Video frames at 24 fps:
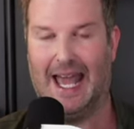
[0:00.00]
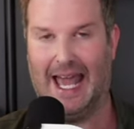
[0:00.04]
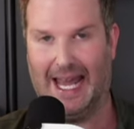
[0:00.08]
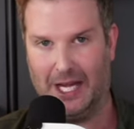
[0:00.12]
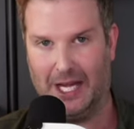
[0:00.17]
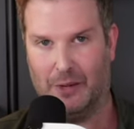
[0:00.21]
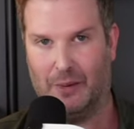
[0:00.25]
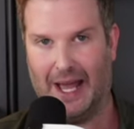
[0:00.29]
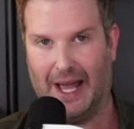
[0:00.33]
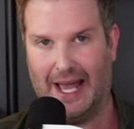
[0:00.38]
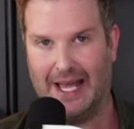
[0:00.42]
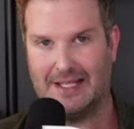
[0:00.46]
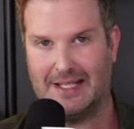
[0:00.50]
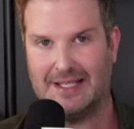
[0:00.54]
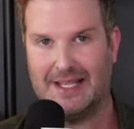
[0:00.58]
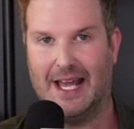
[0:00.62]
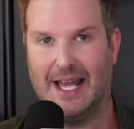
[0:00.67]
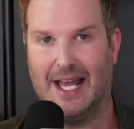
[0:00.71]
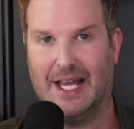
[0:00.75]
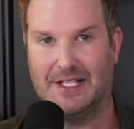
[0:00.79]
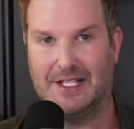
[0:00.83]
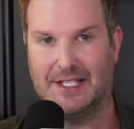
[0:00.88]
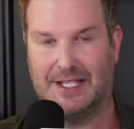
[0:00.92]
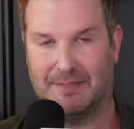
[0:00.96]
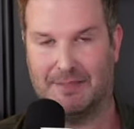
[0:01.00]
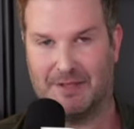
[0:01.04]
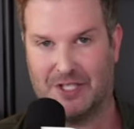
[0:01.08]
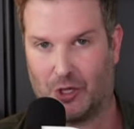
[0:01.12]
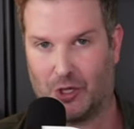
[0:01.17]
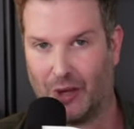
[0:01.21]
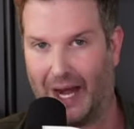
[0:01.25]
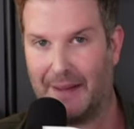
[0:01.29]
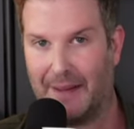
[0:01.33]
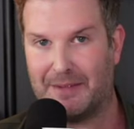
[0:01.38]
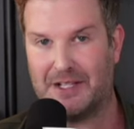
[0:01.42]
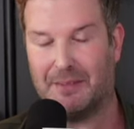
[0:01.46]
Anyways,
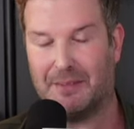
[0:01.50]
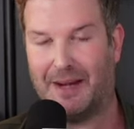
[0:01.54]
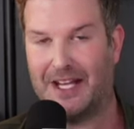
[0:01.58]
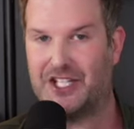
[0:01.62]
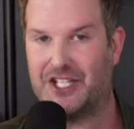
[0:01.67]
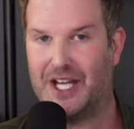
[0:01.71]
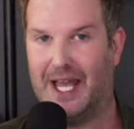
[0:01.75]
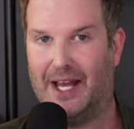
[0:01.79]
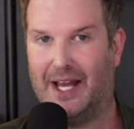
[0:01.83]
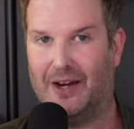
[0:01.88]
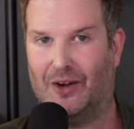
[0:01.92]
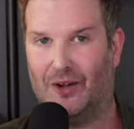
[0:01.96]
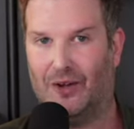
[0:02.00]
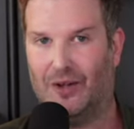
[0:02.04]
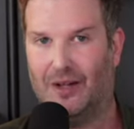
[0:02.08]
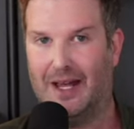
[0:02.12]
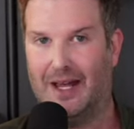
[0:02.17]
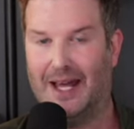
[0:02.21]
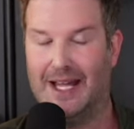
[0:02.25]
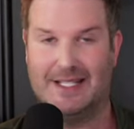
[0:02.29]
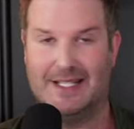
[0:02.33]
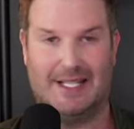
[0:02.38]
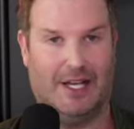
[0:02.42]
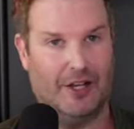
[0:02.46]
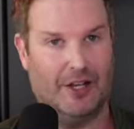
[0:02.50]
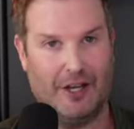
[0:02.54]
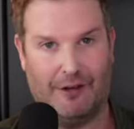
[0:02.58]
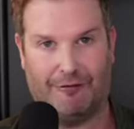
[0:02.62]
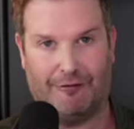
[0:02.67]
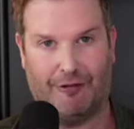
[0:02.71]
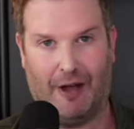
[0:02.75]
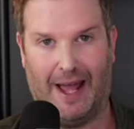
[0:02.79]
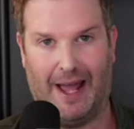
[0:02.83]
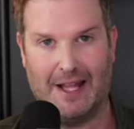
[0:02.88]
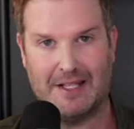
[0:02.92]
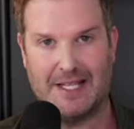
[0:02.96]
subscribe to my channel. Tell
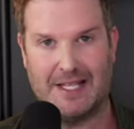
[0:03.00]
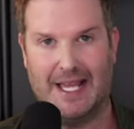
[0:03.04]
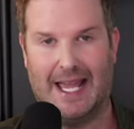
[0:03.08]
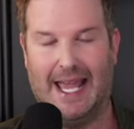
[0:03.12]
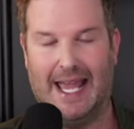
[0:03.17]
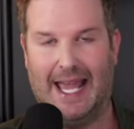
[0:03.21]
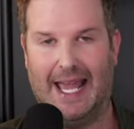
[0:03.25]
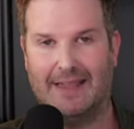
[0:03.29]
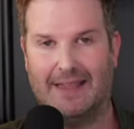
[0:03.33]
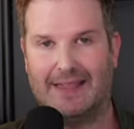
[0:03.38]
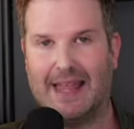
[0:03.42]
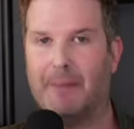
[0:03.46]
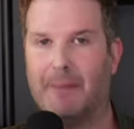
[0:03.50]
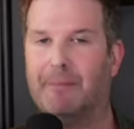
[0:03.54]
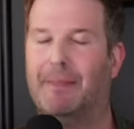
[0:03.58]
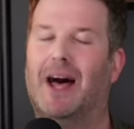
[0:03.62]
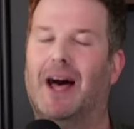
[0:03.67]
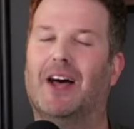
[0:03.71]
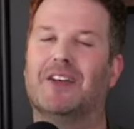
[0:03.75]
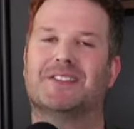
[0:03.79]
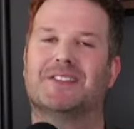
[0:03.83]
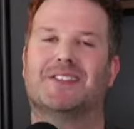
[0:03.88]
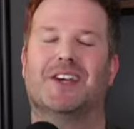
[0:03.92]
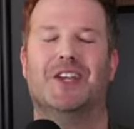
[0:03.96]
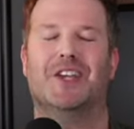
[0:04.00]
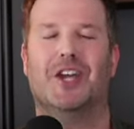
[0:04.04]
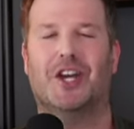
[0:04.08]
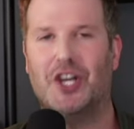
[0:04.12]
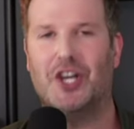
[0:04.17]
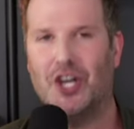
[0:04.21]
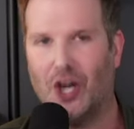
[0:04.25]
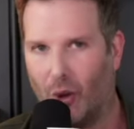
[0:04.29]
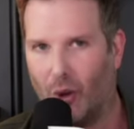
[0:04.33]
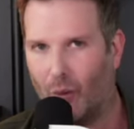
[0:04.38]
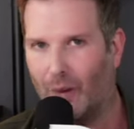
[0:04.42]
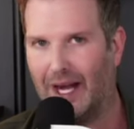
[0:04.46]
your friends. Hit that bell so
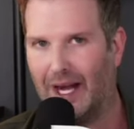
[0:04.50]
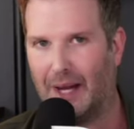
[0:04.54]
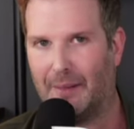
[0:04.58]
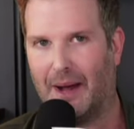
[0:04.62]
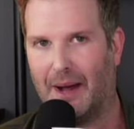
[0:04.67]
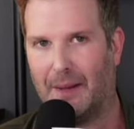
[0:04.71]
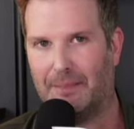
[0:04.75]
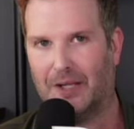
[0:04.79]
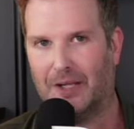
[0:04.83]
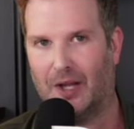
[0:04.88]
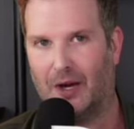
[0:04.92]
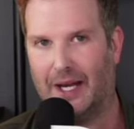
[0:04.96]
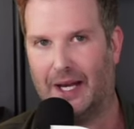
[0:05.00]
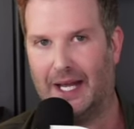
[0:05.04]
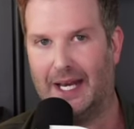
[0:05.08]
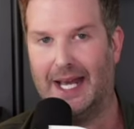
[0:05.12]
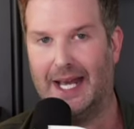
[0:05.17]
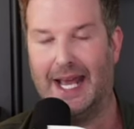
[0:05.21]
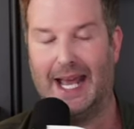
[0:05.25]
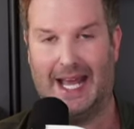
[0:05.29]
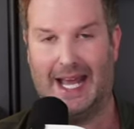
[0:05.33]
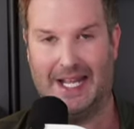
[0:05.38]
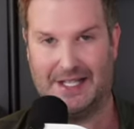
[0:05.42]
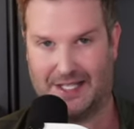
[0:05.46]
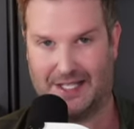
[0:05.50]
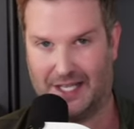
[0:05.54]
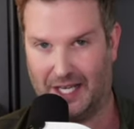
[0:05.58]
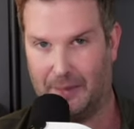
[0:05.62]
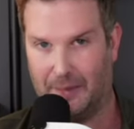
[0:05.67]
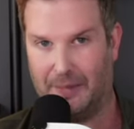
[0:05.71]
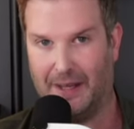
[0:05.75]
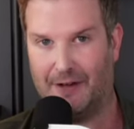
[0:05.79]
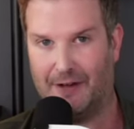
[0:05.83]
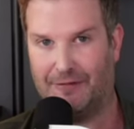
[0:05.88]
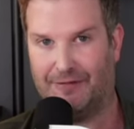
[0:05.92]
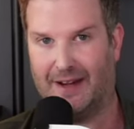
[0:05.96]
you know when I'm uploading. It's
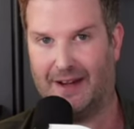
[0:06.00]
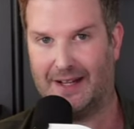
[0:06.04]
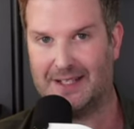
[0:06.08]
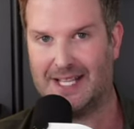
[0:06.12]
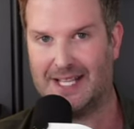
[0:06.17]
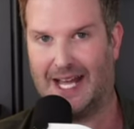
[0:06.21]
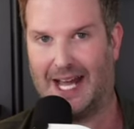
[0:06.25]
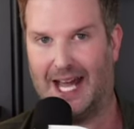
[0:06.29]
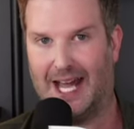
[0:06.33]
going to be a fun